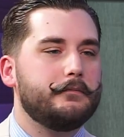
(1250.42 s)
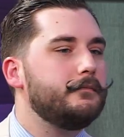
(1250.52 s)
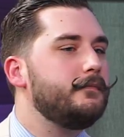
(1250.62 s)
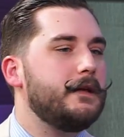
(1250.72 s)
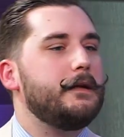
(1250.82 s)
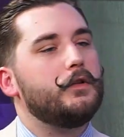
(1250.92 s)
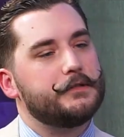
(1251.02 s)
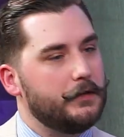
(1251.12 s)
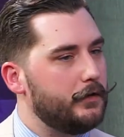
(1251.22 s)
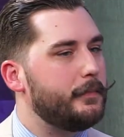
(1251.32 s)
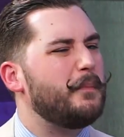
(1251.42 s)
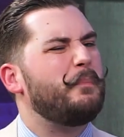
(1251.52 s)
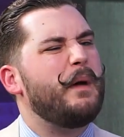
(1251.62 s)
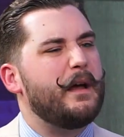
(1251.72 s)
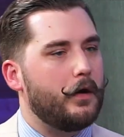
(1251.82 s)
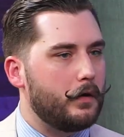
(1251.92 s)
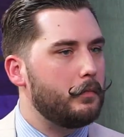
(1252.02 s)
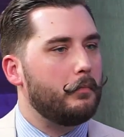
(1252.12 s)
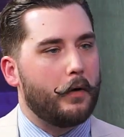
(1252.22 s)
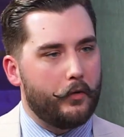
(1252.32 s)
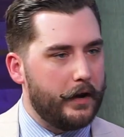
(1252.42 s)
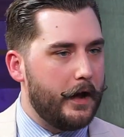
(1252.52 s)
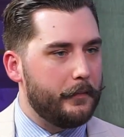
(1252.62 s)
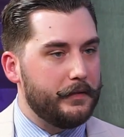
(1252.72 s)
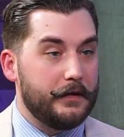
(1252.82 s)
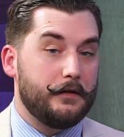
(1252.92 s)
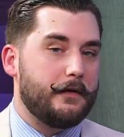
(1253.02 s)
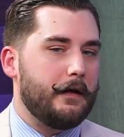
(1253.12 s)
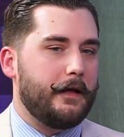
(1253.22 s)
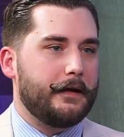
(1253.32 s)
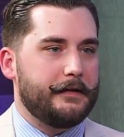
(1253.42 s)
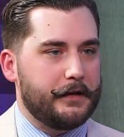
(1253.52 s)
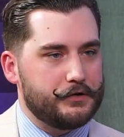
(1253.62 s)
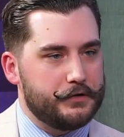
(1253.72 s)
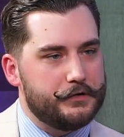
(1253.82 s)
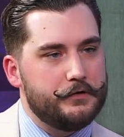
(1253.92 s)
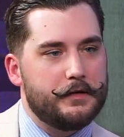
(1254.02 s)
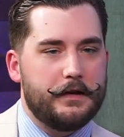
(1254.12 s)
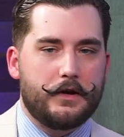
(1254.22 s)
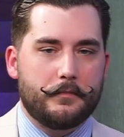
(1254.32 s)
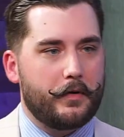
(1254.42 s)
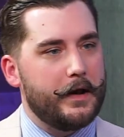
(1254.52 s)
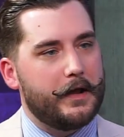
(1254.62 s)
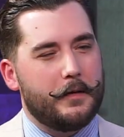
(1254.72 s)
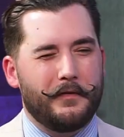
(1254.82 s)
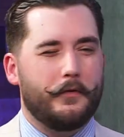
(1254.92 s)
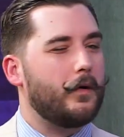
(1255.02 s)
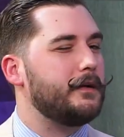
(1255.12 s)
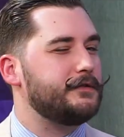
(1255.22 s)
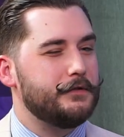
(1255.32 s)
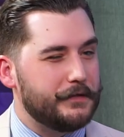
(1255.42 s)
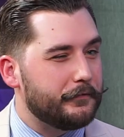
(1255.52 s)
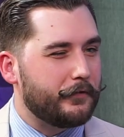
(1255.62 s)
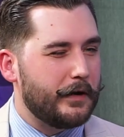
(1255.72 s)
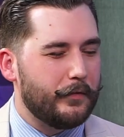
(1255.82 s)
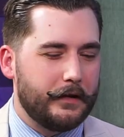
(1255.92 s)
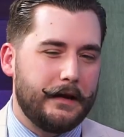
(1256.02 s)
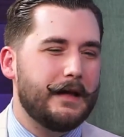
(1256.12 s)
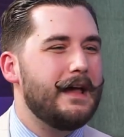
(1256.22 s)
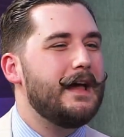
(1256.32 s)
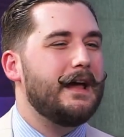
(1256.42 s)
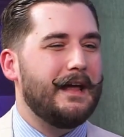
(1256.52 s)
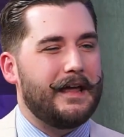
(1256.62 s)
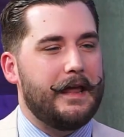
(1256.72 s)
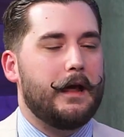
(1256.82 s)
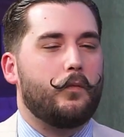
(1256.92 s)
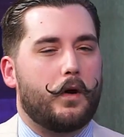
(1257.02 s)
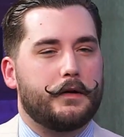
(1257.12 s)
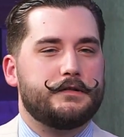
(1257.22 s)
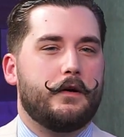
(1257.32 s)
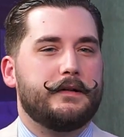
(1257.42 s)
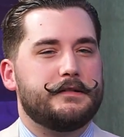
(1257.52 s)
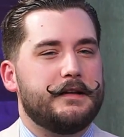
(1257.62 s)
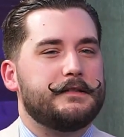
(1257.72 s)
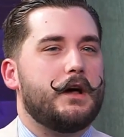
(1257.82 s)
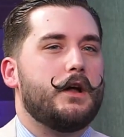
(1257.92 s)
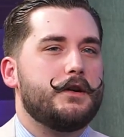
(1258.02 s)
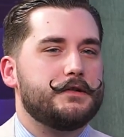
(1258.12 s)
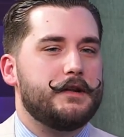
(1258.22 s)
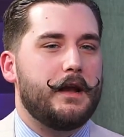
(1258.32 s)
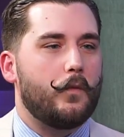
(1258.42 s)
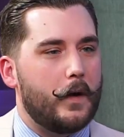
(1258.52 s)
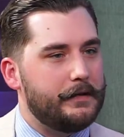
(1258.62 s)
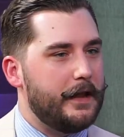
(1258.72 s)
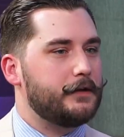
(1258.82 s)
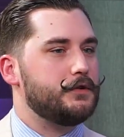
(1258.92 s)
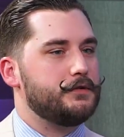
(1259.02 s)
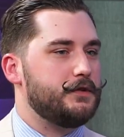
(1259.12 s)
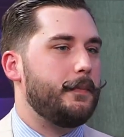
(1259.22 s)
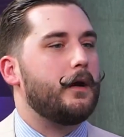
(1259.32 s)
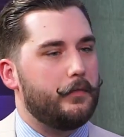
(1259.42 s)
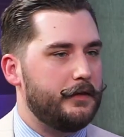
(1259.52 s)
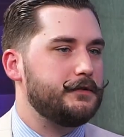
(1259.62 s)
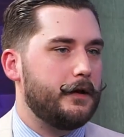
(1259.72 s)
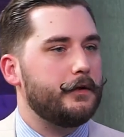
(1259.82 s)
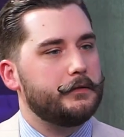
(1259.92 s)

then it looks a little bit better broken up. And then you've got like a textured suit that you can break up. If you're wearing suits infrequently, it can work. So it's understanding what textures to pair with each other.